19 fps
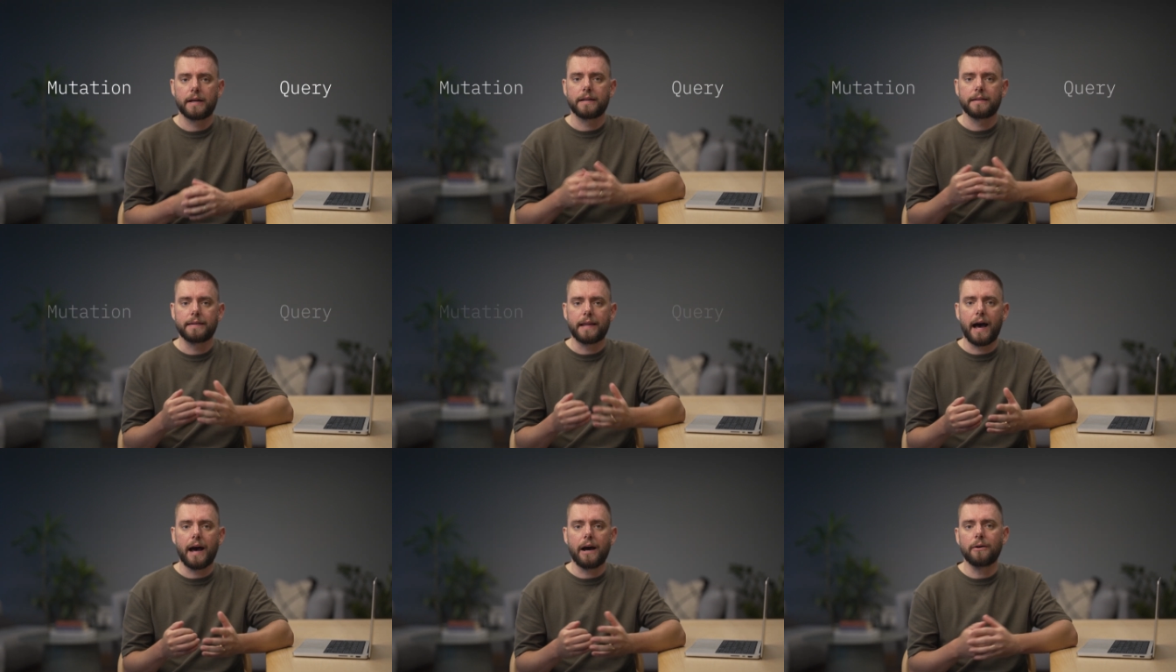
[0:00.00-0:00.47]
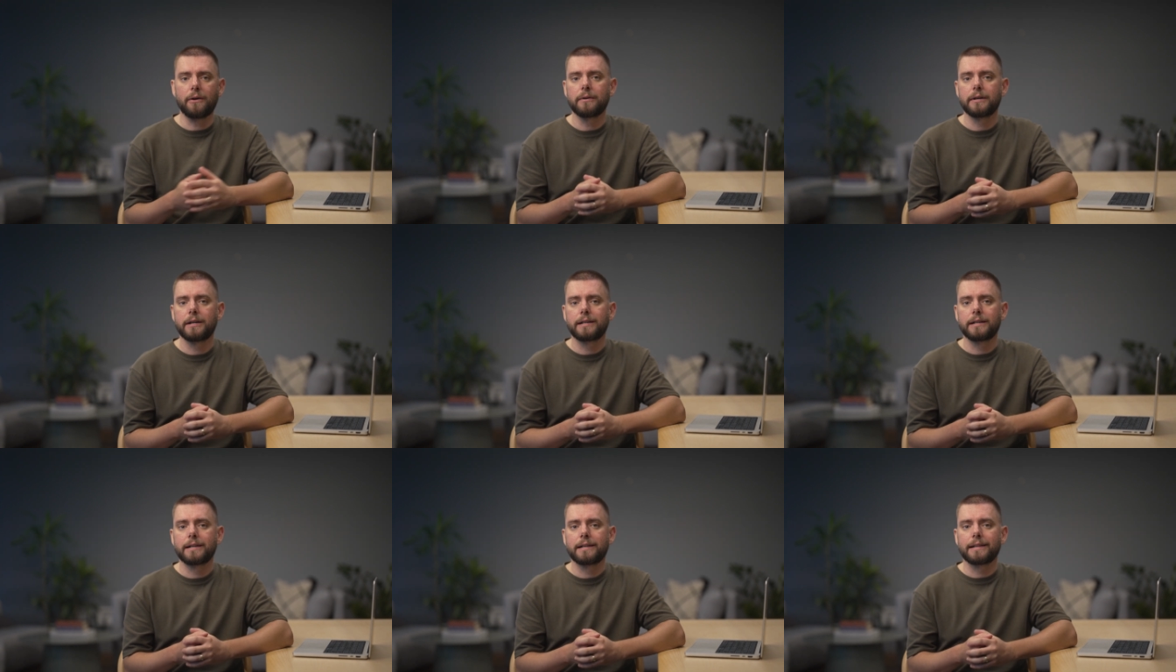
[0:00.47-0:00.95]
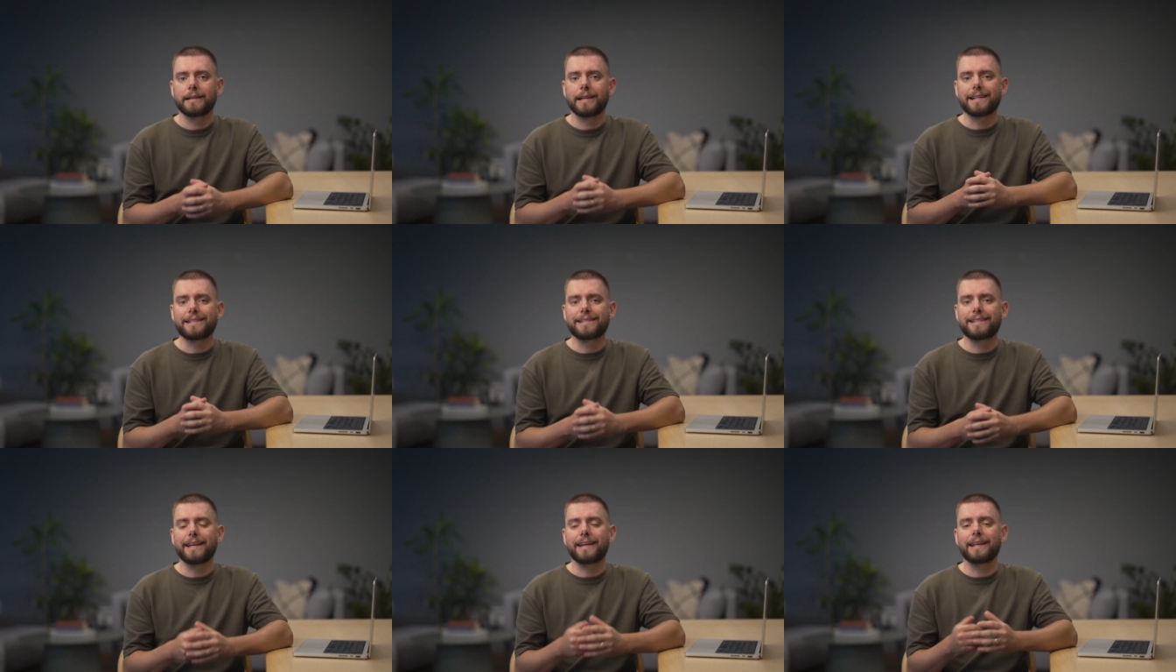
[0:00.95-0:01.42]
Now,
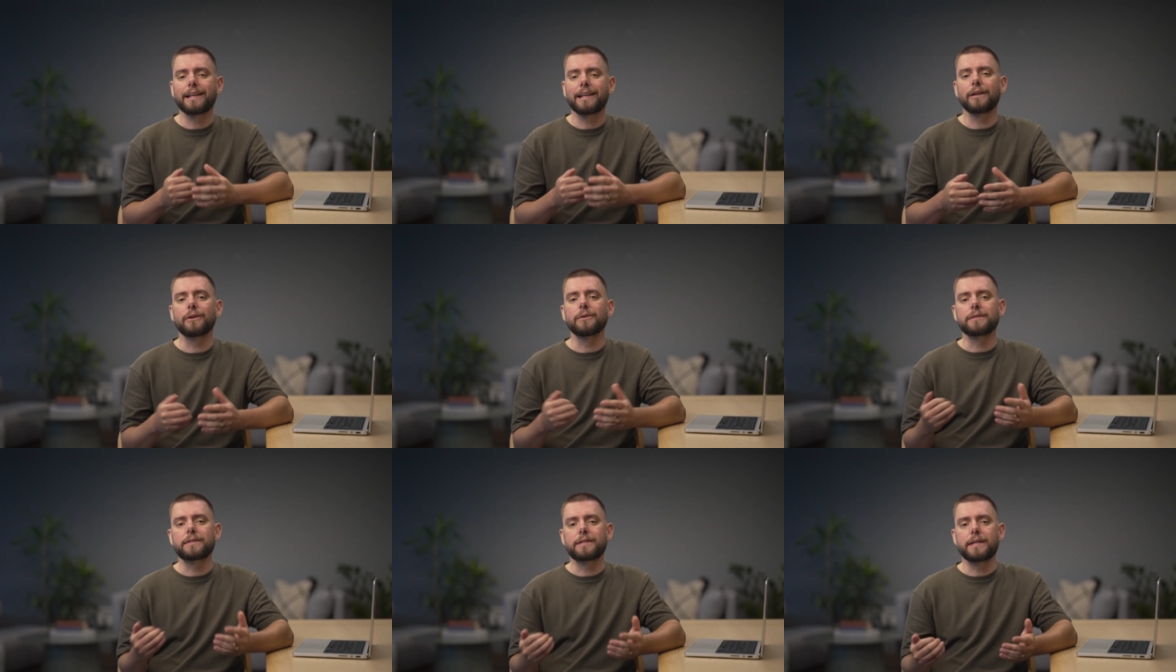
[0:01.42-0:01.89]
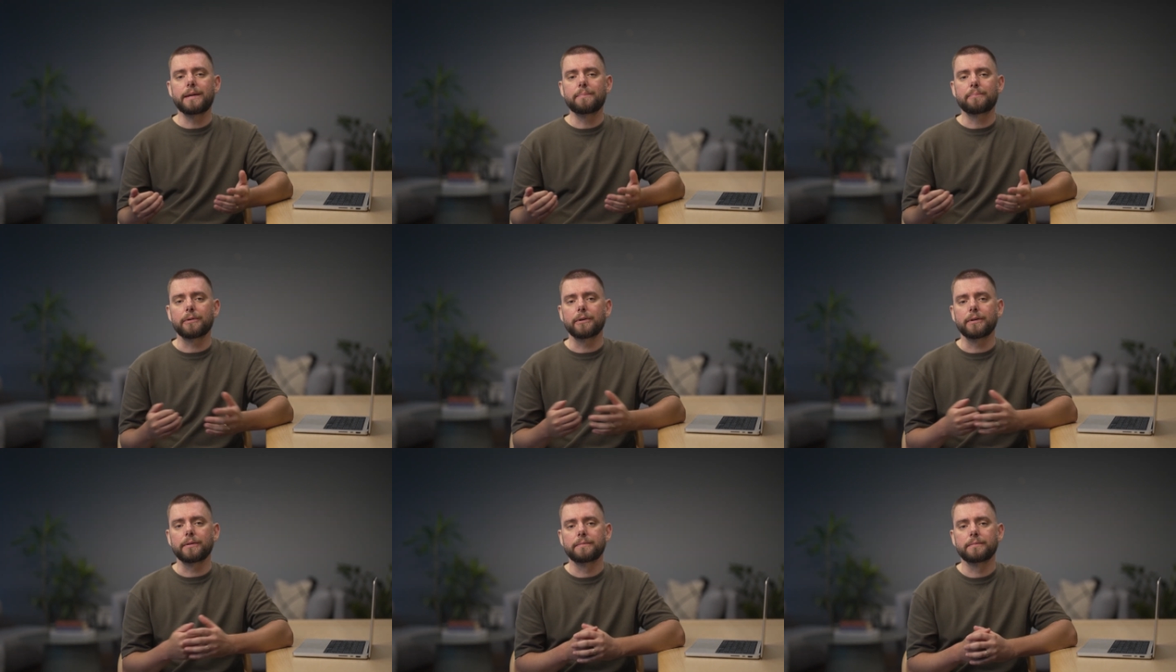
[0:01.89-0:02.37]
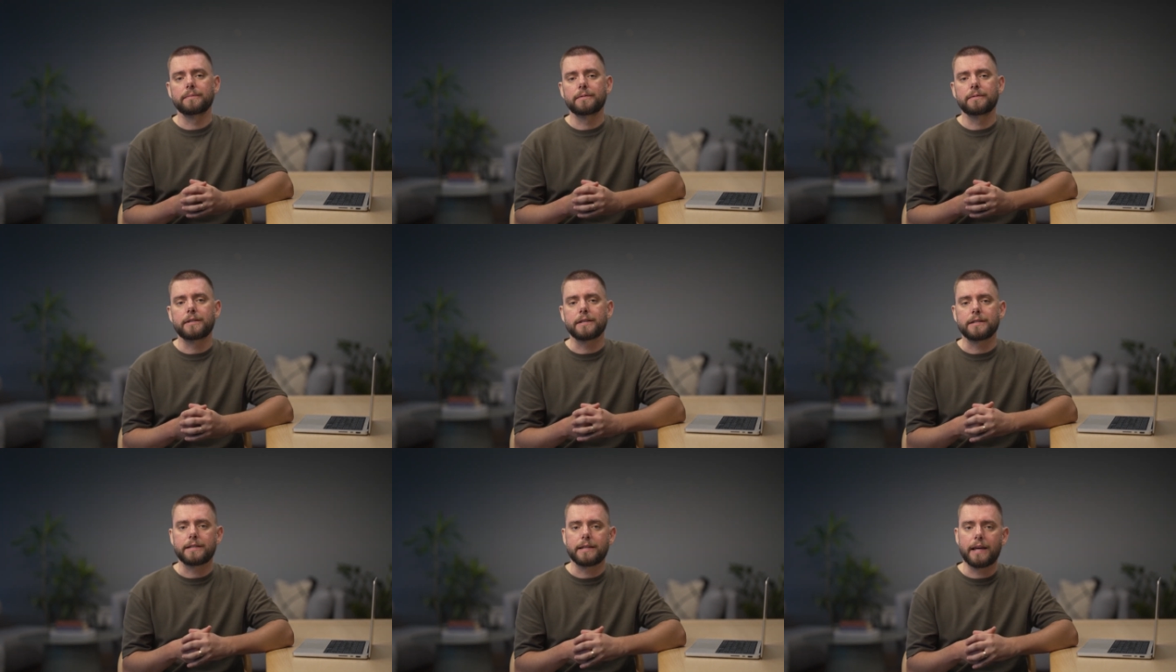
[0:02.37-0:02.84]
let's dig in a little deeper
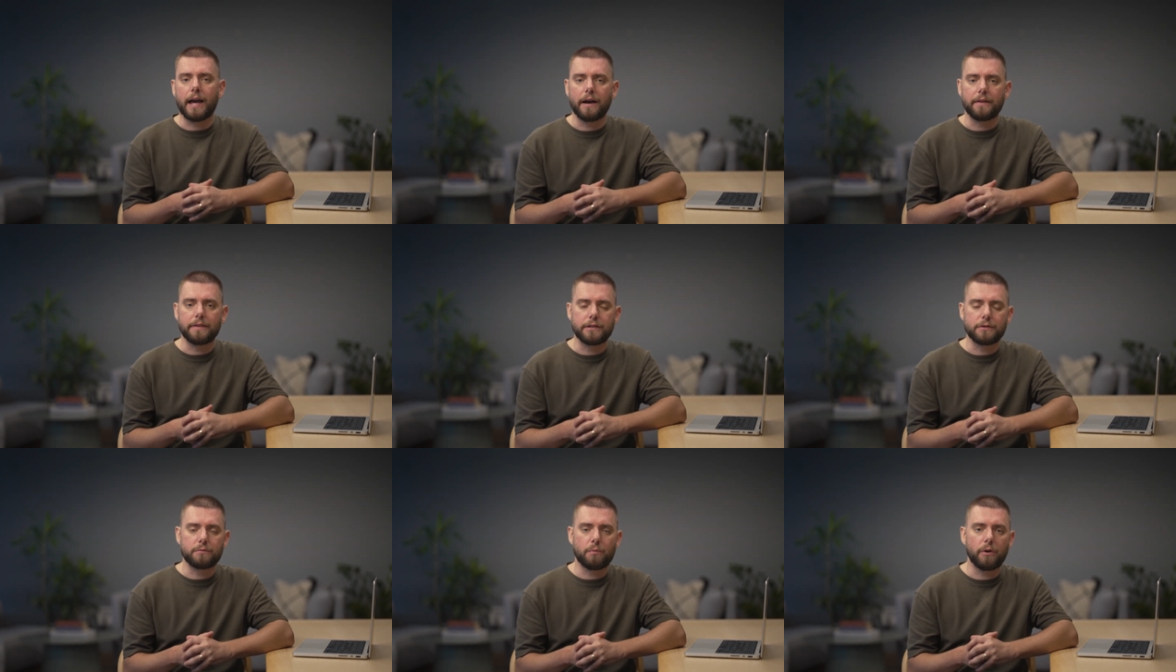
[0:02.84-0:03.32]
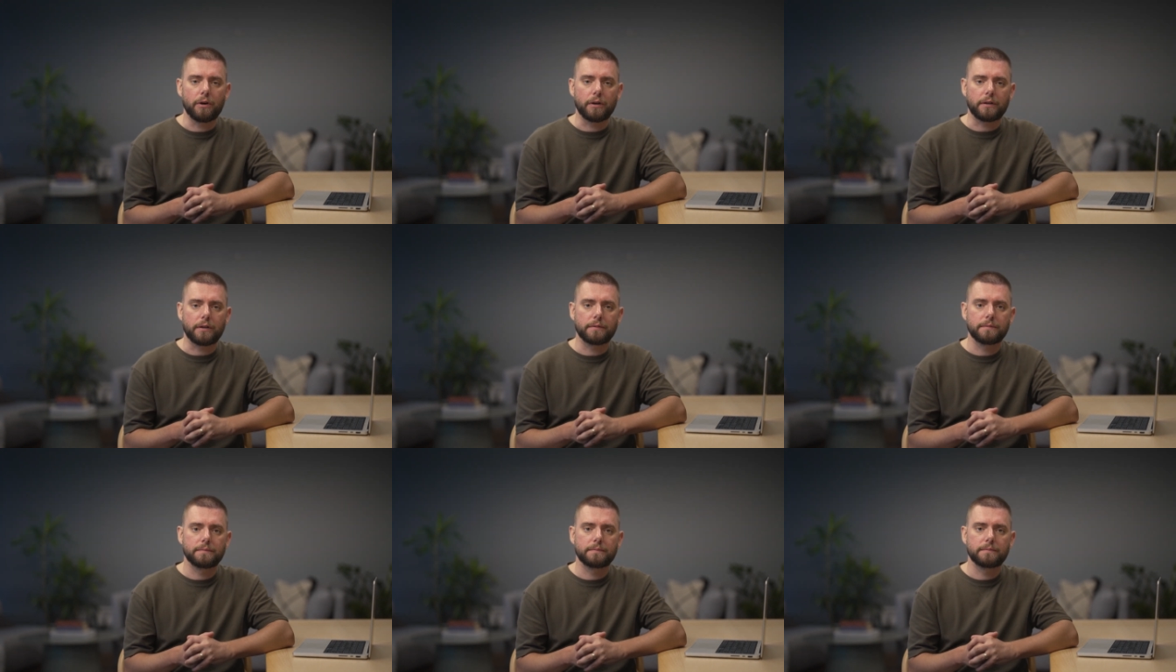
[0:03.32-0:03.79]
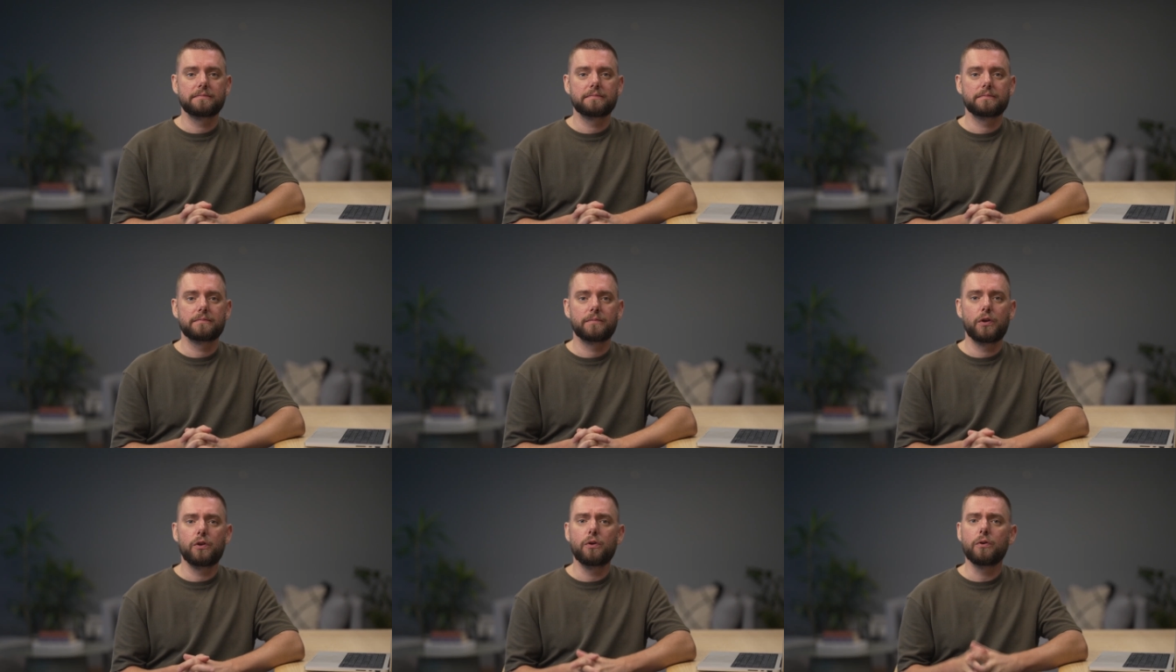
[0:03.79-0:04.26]
to see how these work.
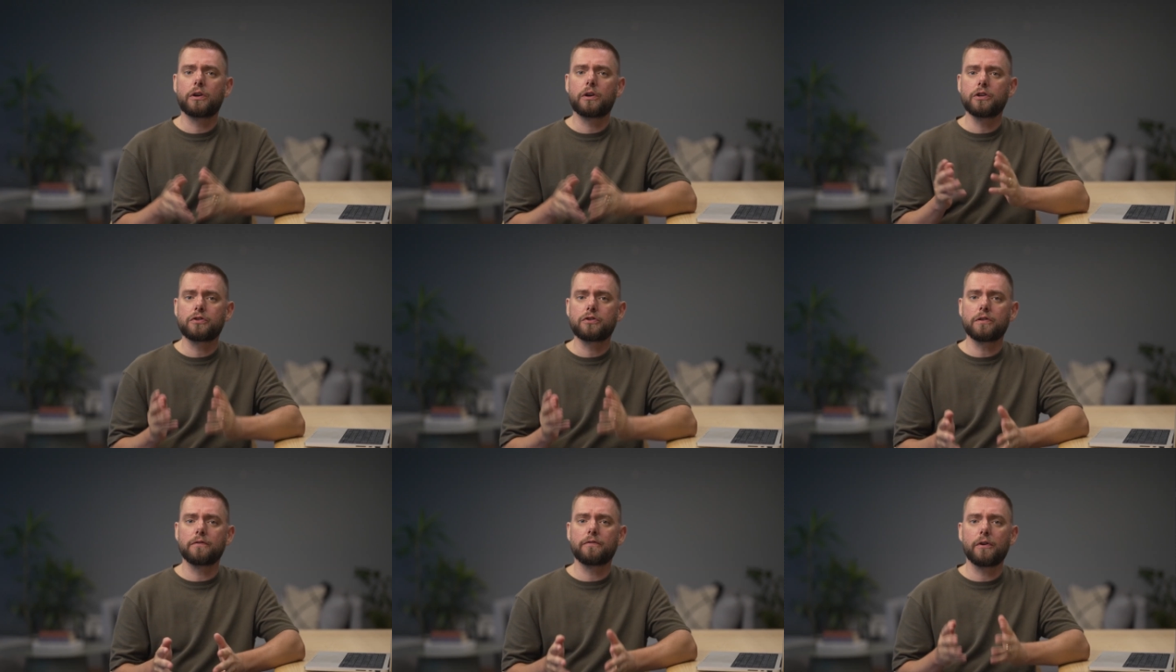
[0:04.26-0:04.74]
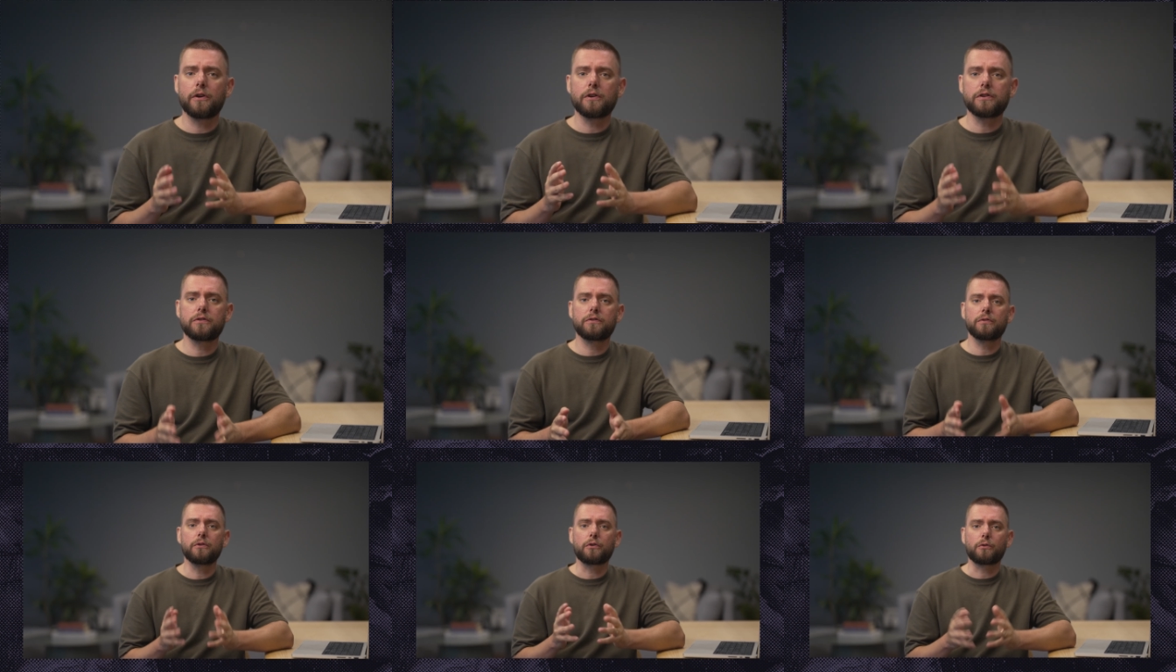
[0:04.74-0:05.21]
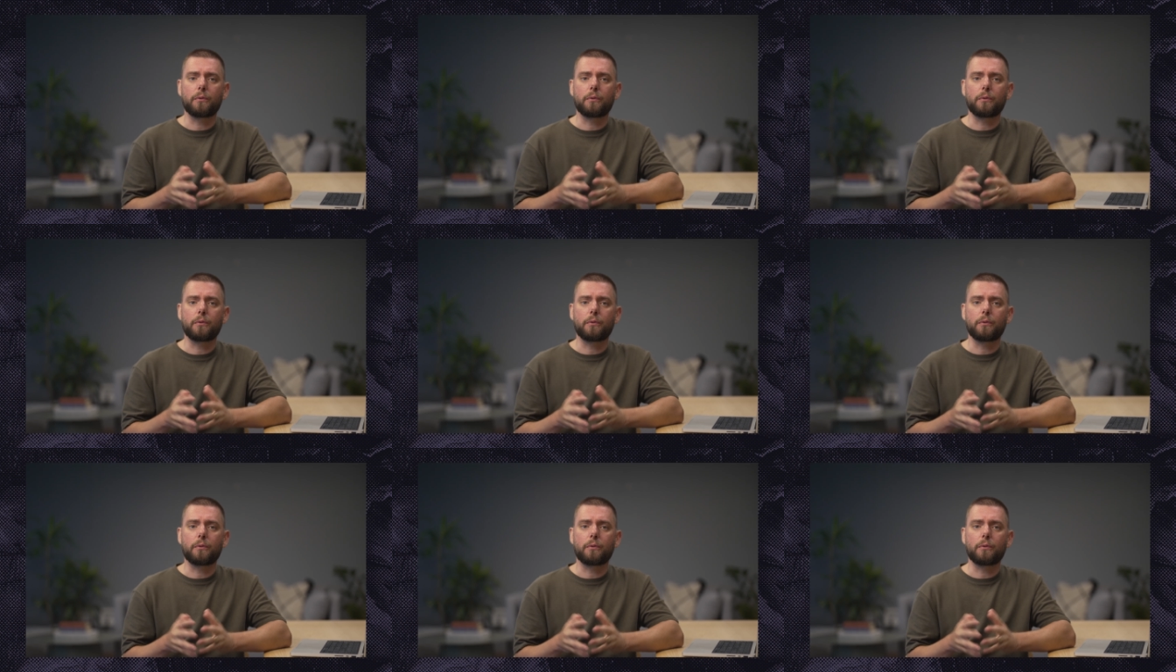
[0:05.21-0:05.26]
You can traverse through